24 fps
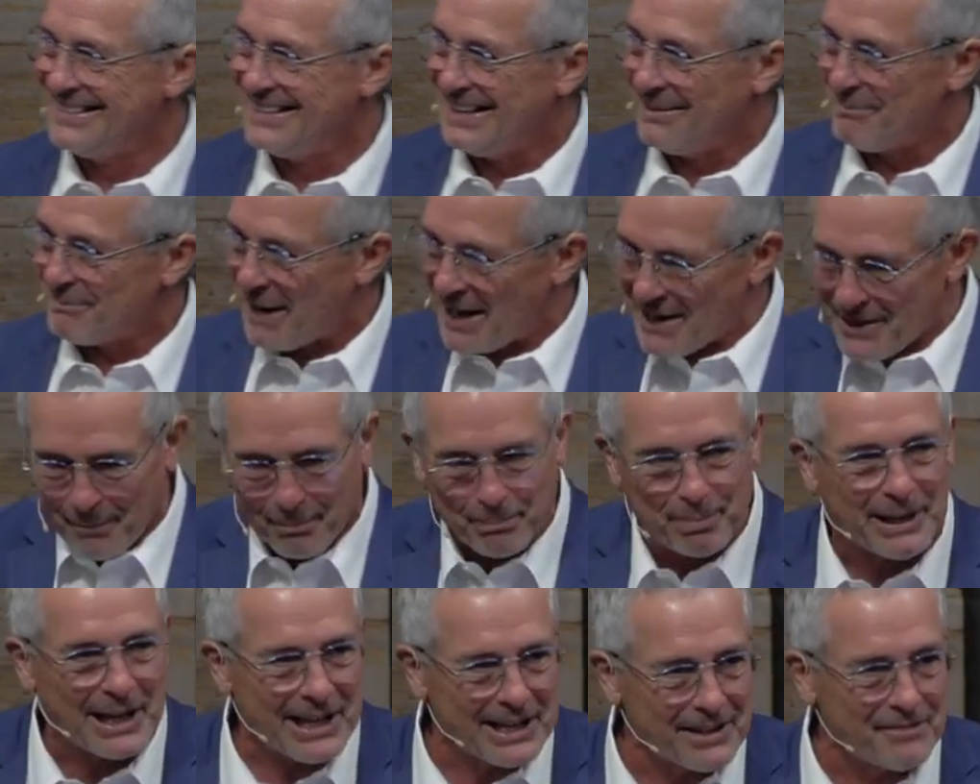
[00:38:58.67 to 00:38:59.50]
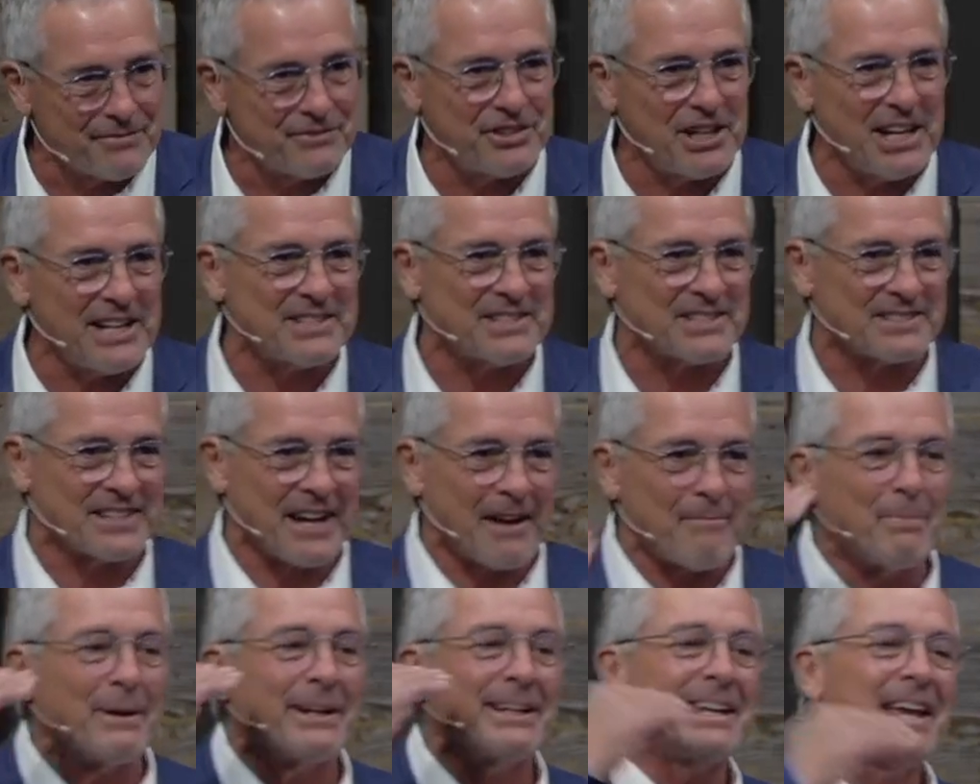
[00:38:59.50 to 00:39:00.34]
By the blood of Jesus,
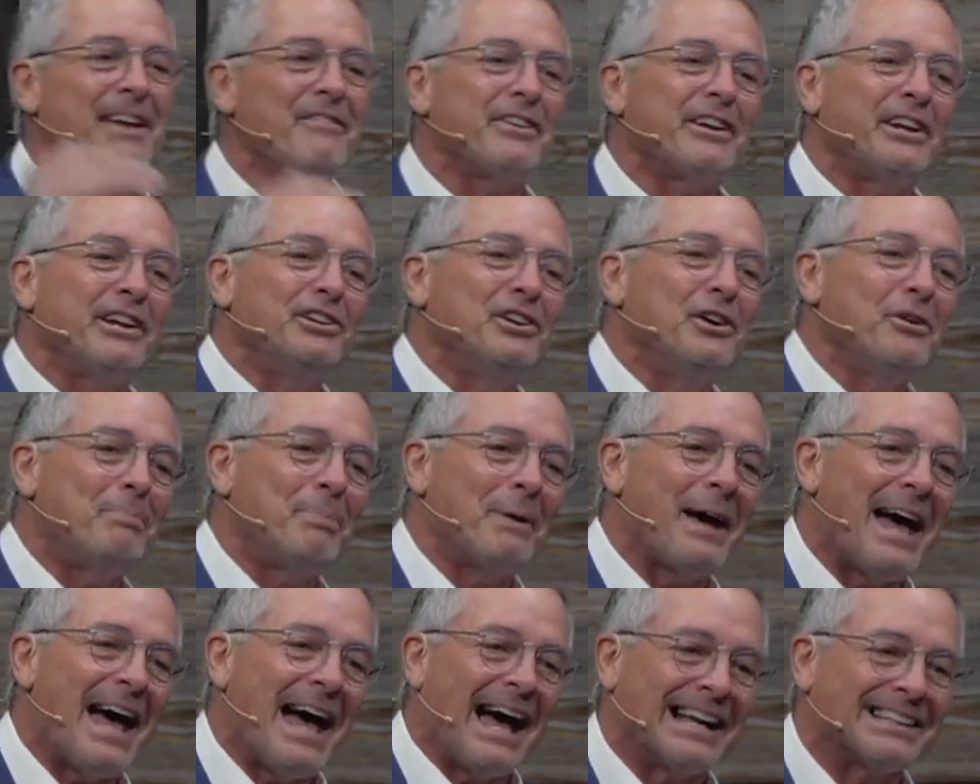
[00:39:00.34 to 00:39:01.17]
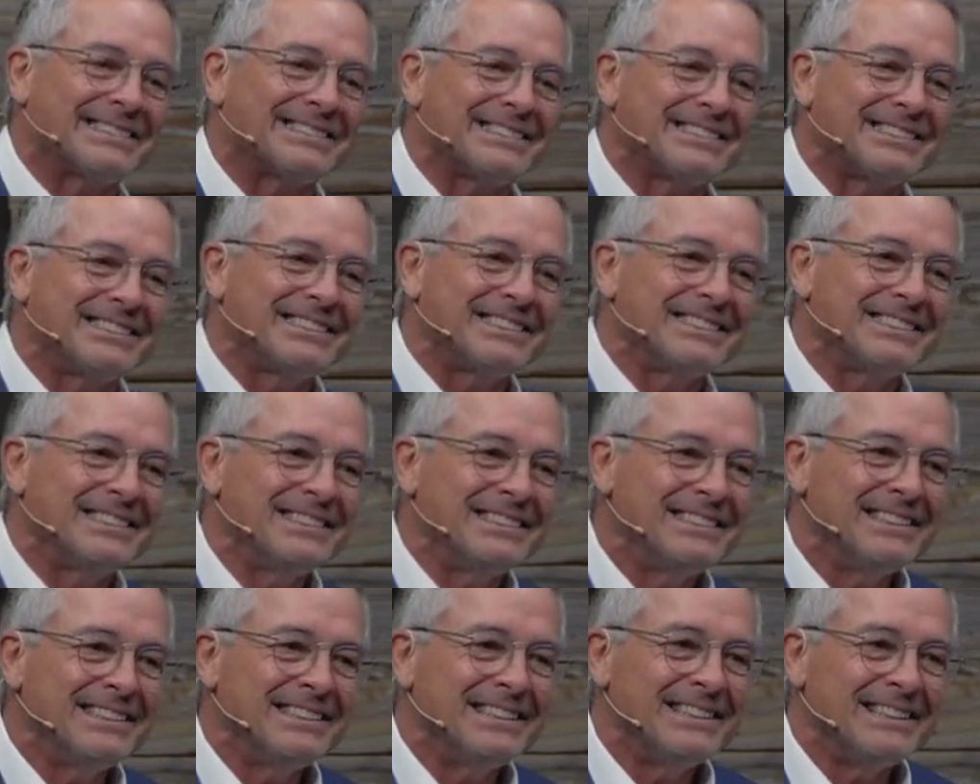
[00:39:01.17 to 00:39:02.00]
I've been given a new past.
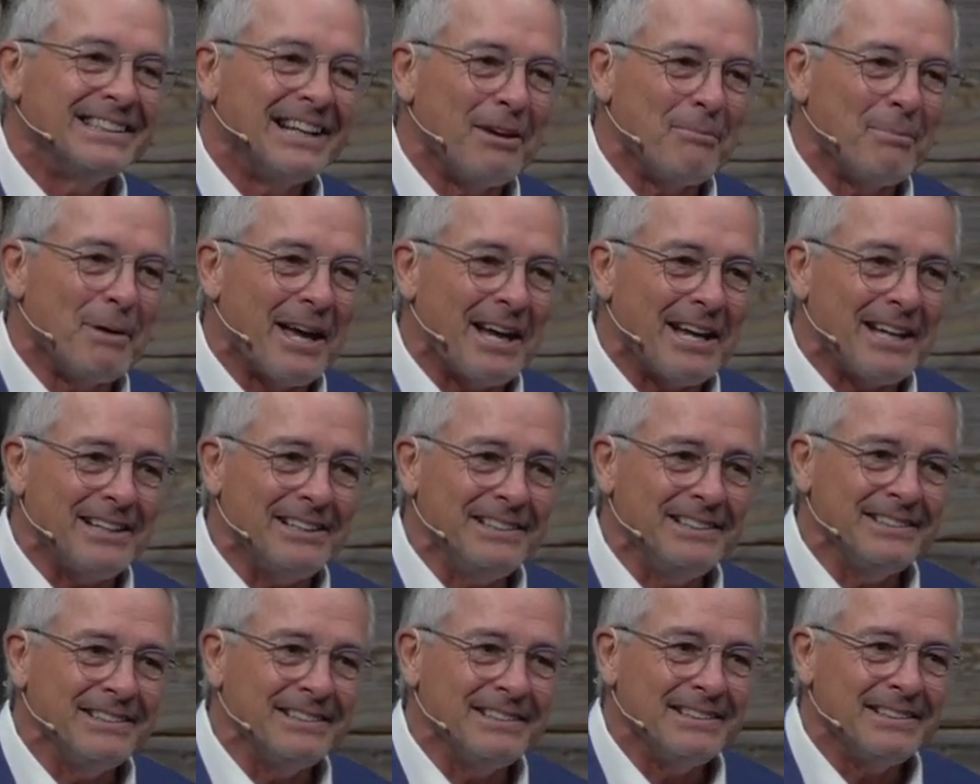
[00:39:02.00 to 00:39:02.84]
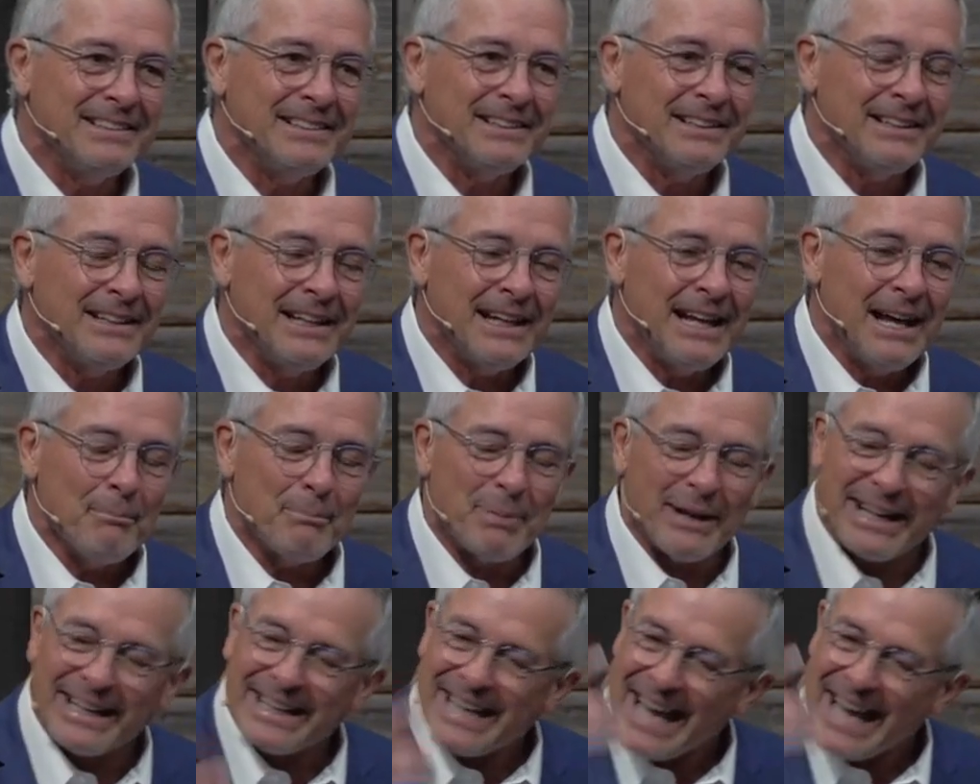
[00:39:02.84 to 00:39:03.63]
Amen? But it